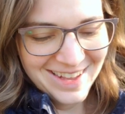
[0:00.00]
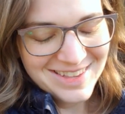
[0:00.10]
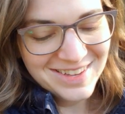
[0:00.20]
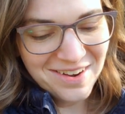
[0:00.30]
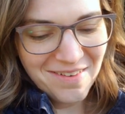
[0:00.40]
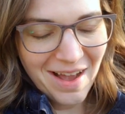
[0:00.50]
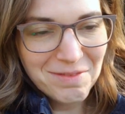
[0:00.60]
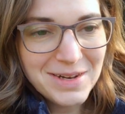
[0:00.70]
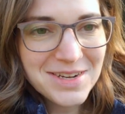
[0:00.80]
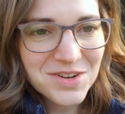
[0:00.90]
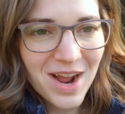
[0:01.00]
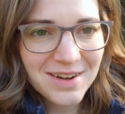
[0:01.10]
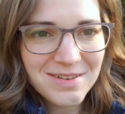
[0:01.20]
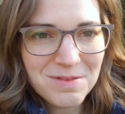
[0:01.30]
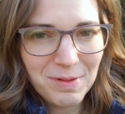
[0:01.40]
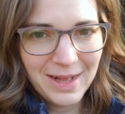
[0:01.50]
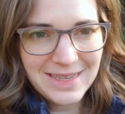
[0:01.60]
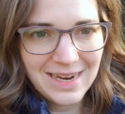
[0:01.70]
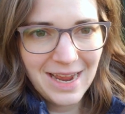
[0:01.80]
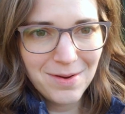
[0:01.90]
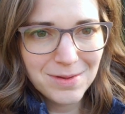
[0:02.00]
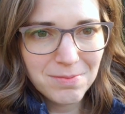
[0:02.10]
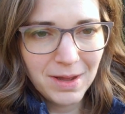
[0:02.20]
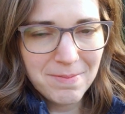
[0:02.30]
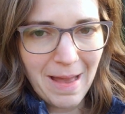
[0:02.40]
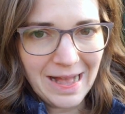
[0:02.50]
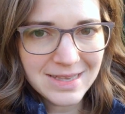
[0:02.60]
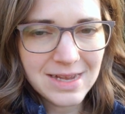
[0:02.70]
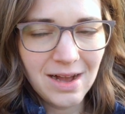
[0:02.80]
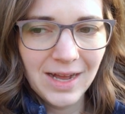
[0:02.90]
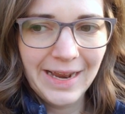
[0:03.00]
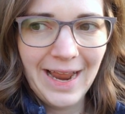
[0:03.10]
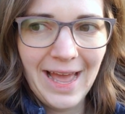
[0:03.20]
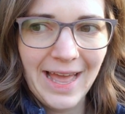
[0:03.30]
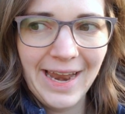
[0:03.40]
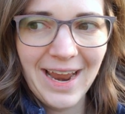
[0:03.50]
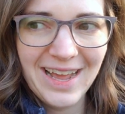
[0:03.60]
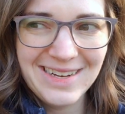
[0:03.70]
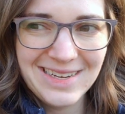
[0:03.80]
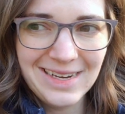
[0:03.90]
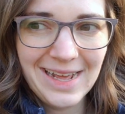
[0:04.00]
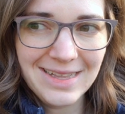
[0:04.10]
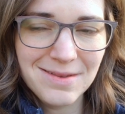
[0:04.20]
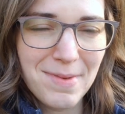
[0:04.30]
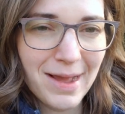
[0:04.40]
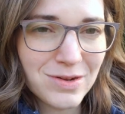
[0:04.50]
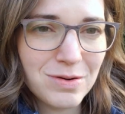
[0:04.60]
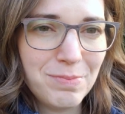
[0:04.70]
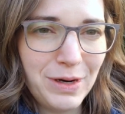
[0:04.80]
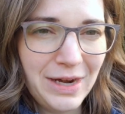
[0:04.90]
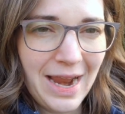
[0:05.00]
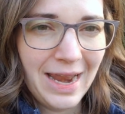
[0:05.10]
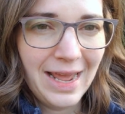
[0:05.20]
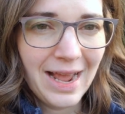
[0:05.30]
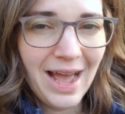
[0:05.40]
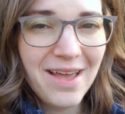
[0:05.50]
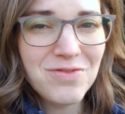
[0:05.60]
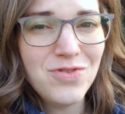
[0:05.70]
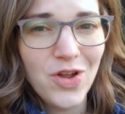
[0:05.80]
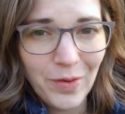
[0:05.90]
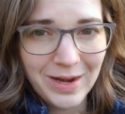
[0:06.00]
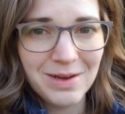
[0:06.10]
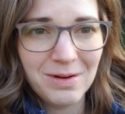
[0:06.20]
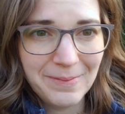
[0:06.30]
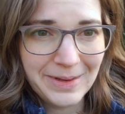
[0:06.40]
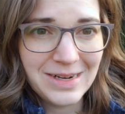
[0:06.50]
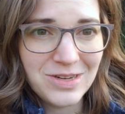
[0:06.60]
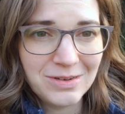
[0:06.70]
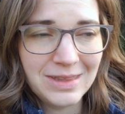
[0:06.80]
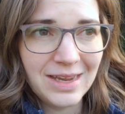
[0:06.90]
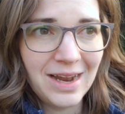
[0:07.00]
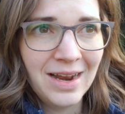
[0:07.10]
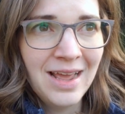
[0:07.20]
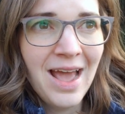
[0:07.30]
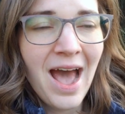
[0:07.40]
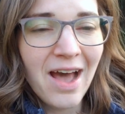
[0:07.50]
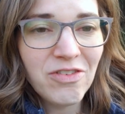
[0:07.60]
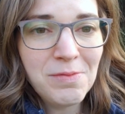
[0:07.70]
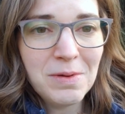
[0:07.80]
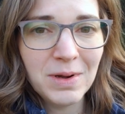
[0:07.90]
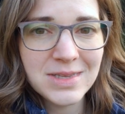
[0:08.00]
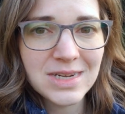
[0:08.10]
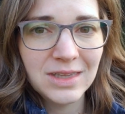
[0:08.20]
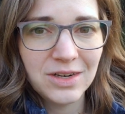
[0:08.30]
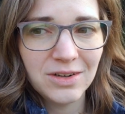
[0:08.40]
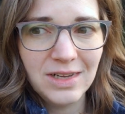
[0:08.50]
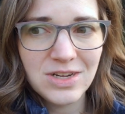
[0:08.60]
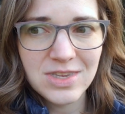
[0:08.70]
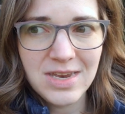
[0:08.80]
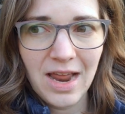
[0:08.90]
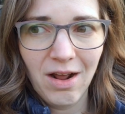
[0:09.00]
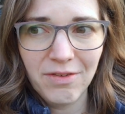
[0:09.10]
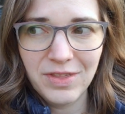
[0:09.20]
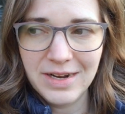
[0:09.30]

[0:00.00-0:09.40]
So I went to Tractor Supply today with my mask on, and I did get some extra bird netting. I have no idea what I'm gonna do with it. Half of me wants to literally just net off the